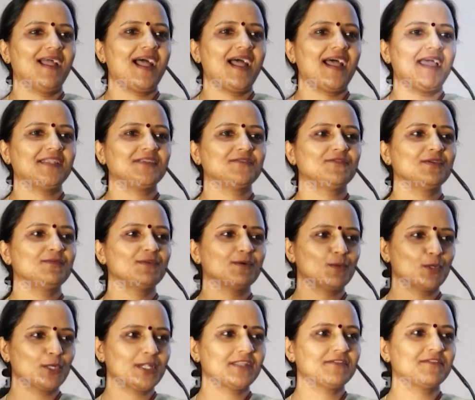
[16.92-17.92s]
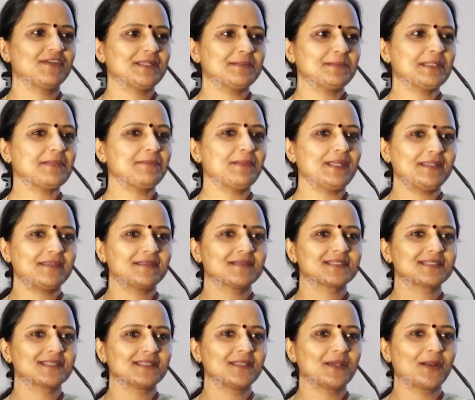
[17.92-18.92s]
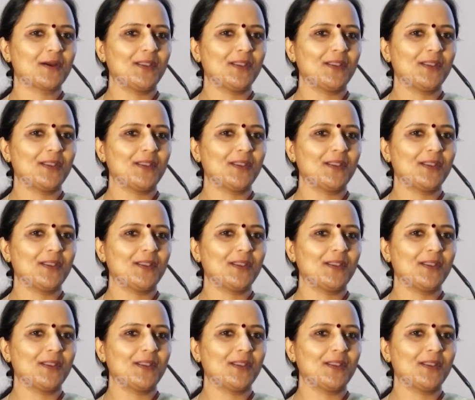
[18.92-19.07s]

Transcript: And we were both debate debaters in the